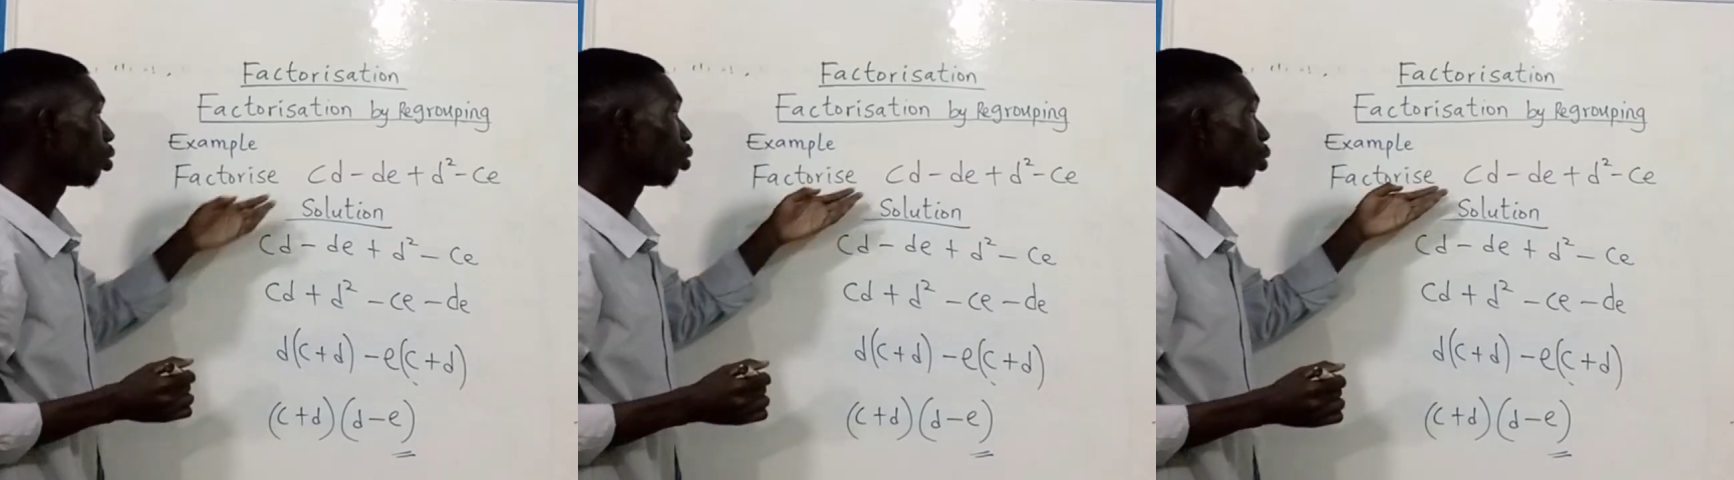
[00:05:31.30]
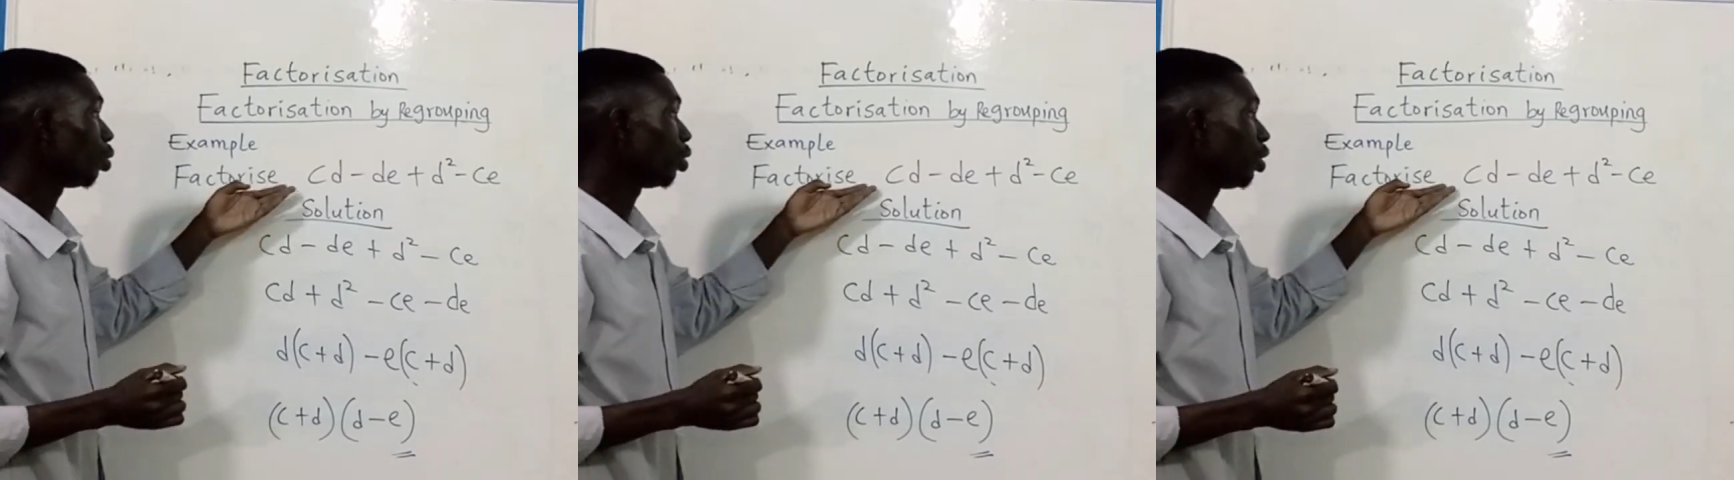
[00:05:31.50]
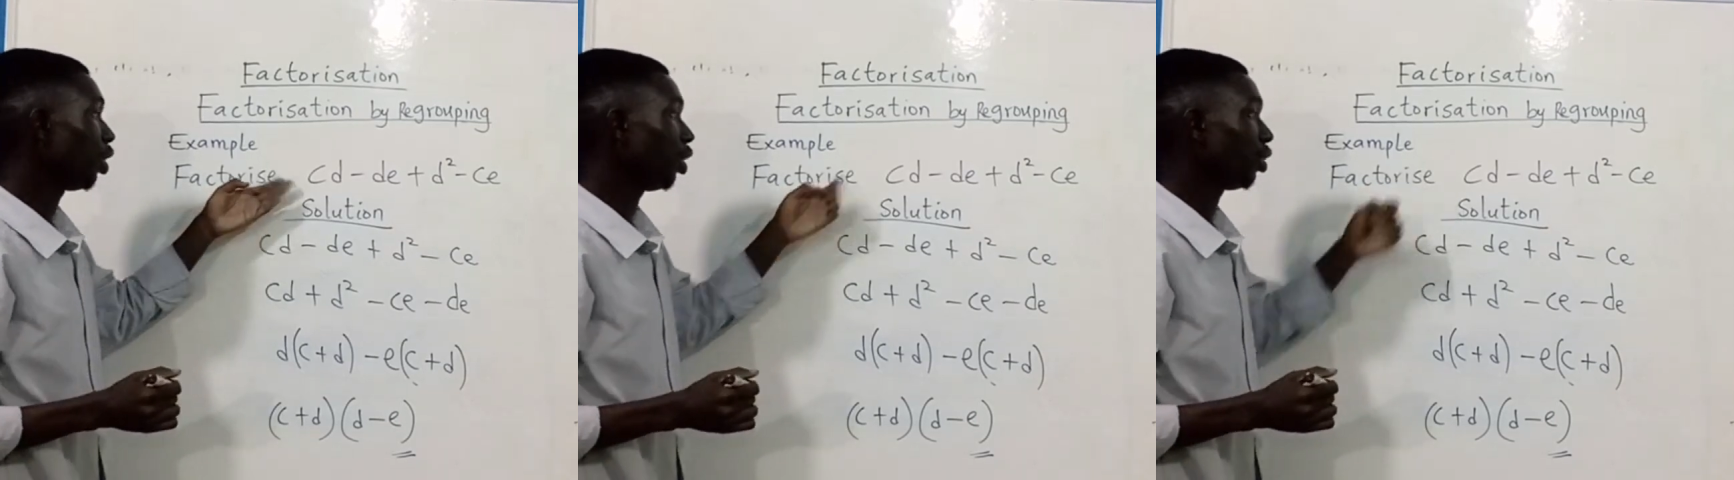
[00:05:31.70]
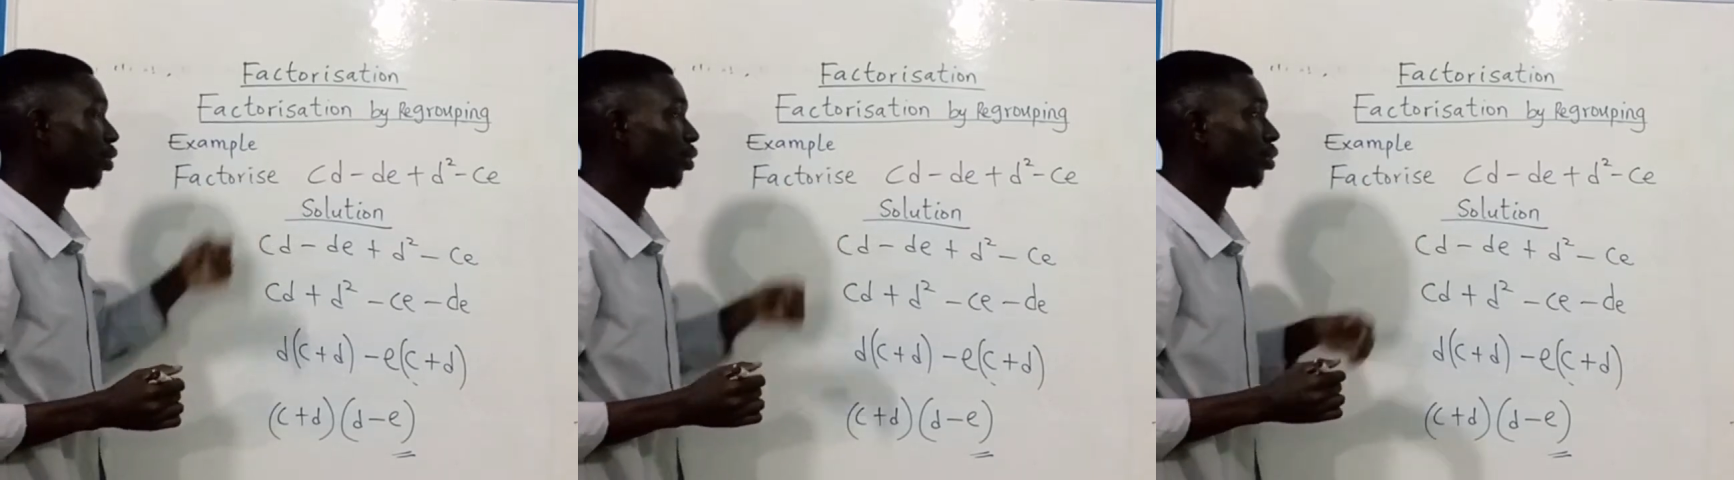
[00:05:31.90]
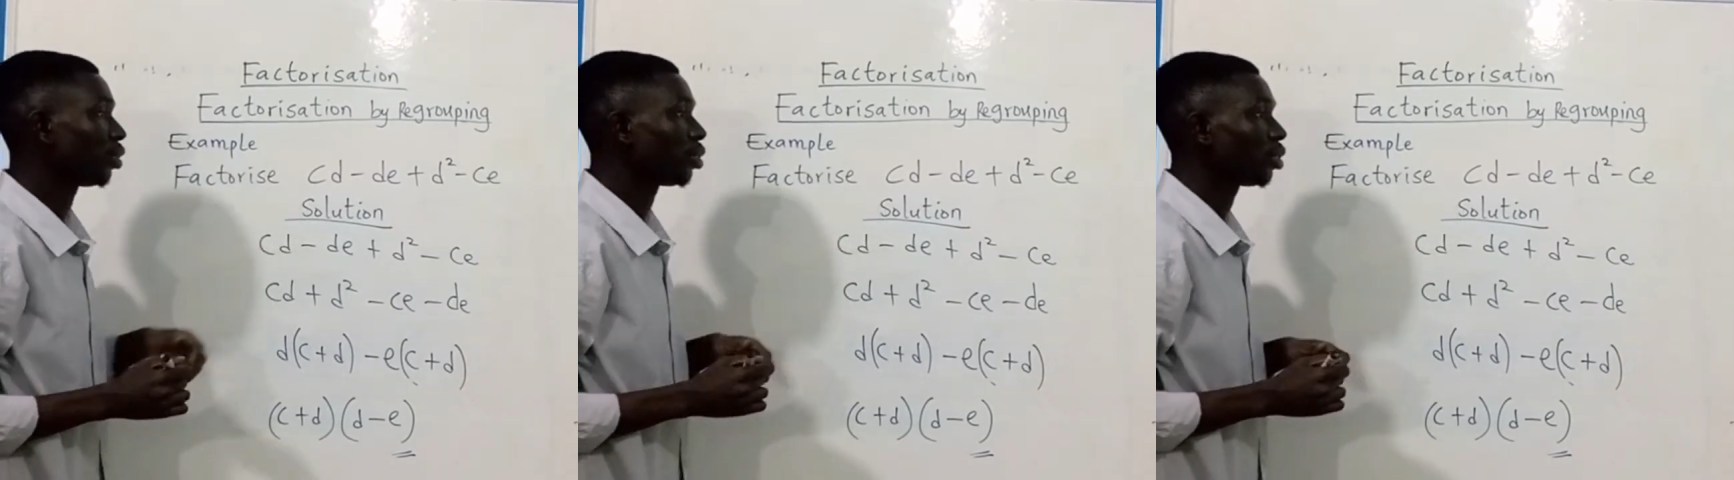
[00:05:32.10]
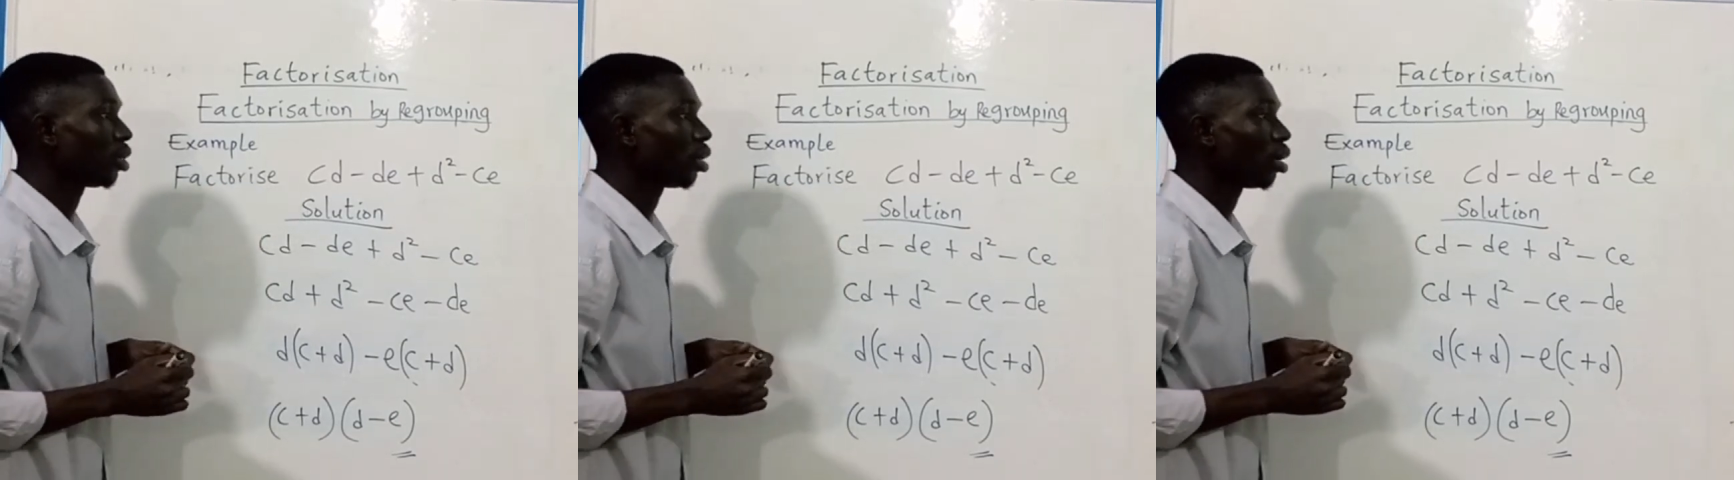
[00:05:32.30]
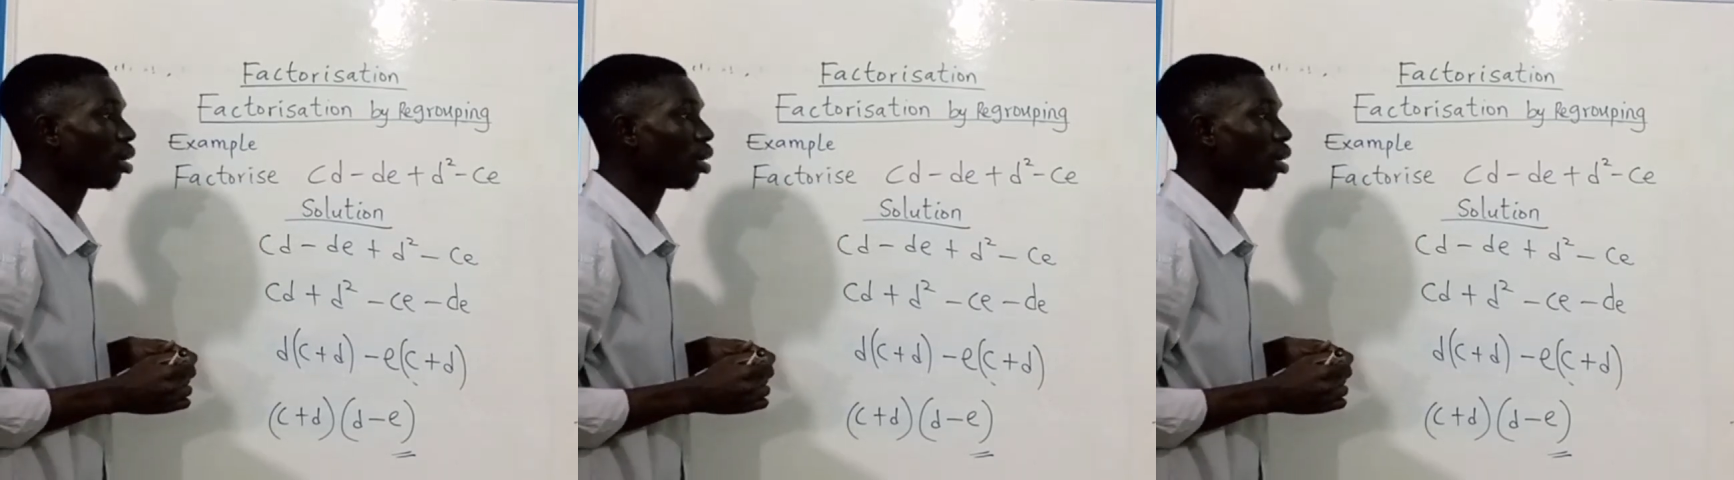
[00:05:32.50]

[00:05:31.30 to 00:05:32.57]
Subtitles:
to this.